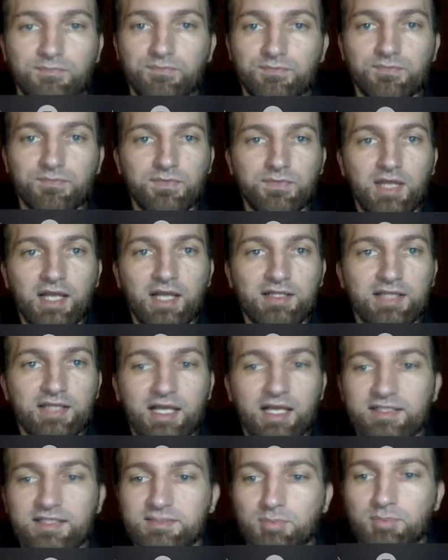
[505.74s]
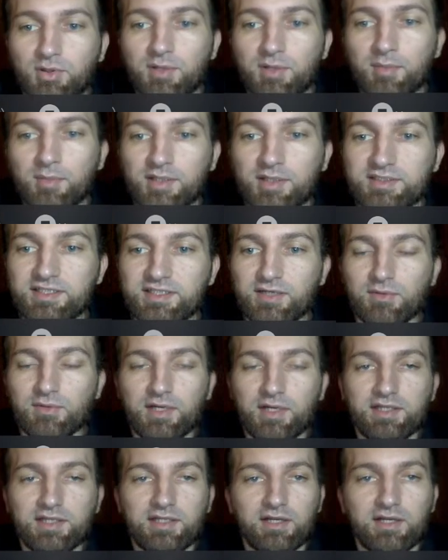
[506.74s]
that's pretty much it right
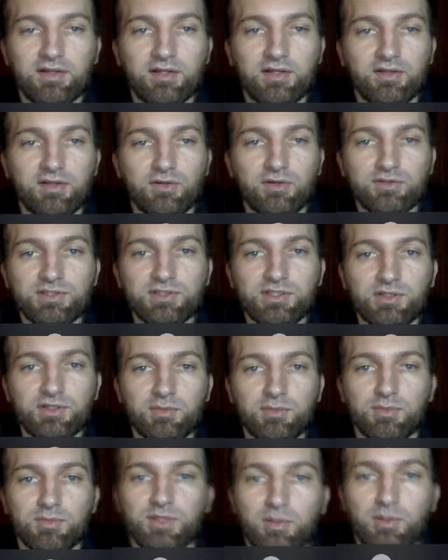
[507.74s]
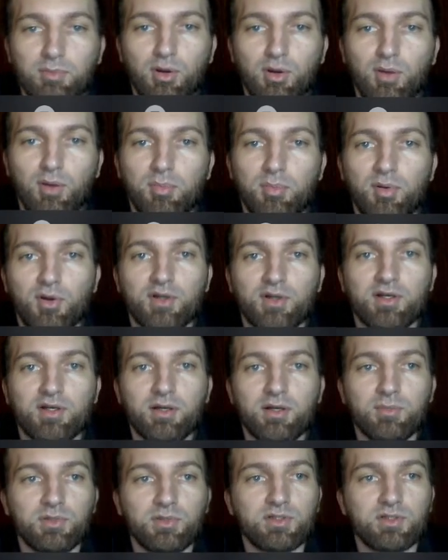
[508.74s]
there. Those are your ballpark
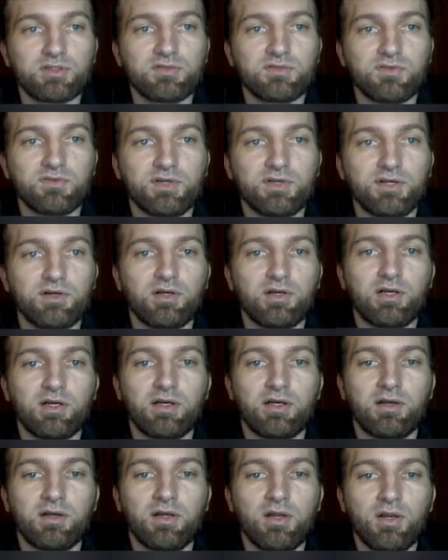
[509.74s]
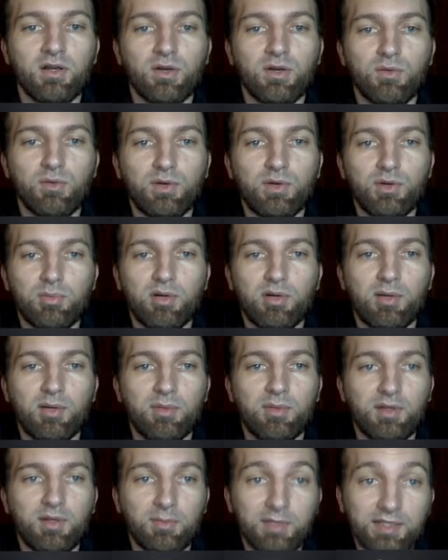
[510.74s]
numbers for your rental property. I
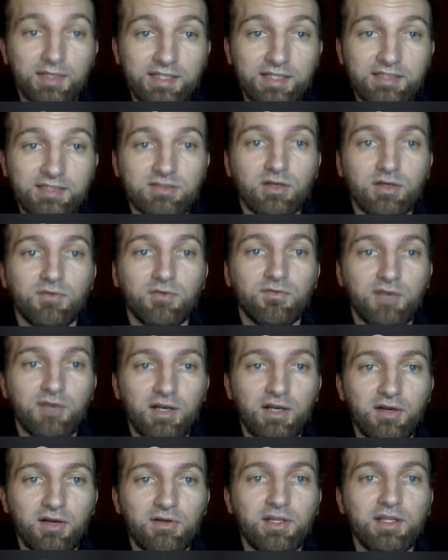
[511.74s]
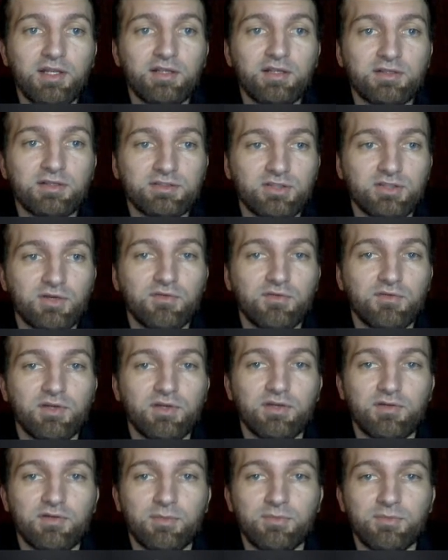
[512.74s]
mean, these are very conservative.
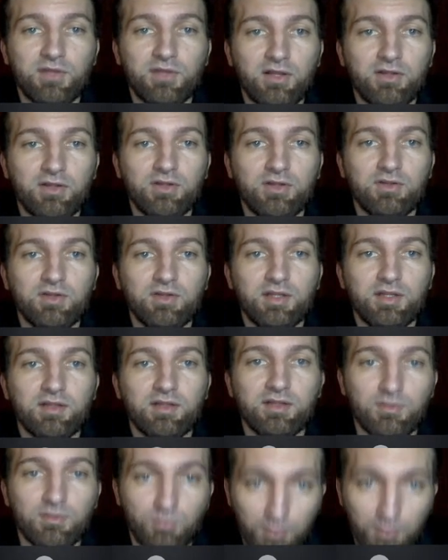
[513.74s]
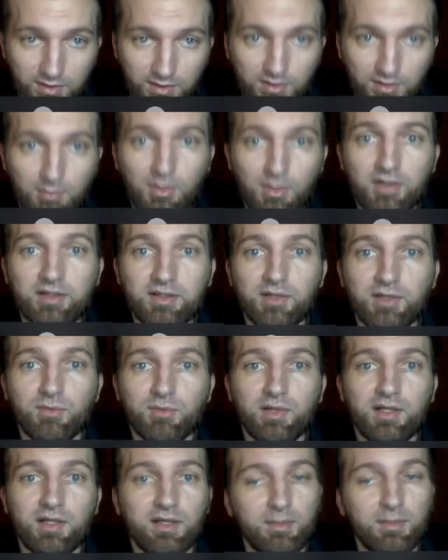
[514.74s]
I'm telling you that the monthly rent.
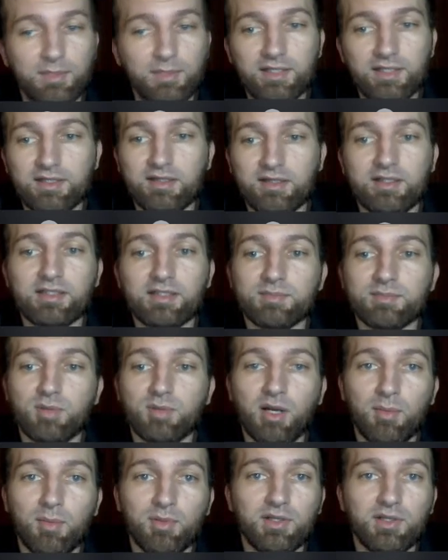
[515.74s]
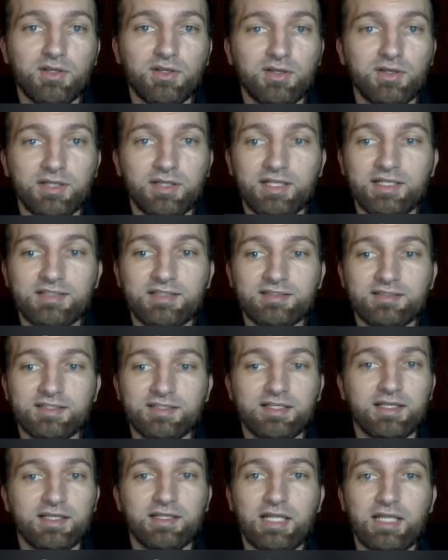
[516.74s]
I mean, this property could easily
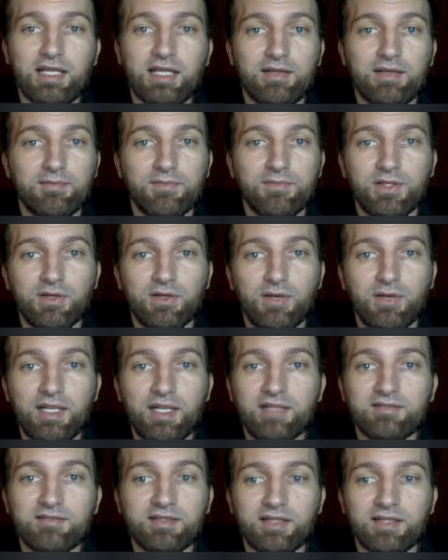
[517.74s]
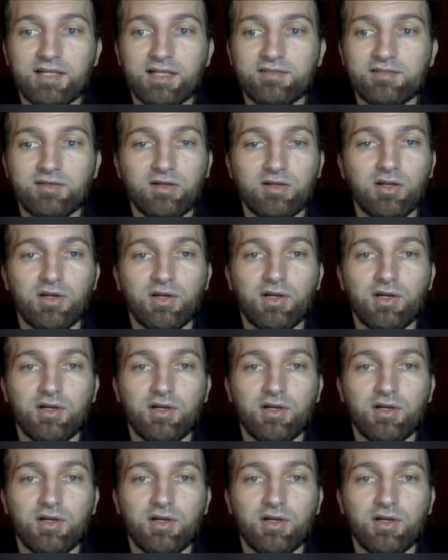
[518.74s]
get 1,900